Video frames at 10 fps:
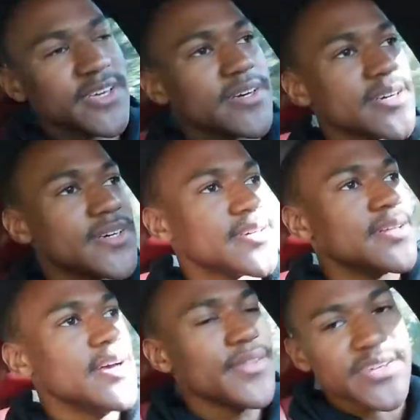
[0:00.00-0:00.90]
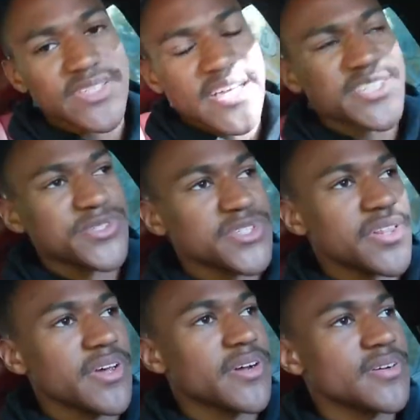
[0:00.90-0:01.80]
the sensors in
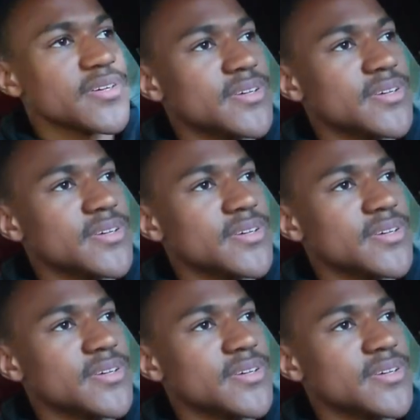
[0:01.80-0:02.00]
there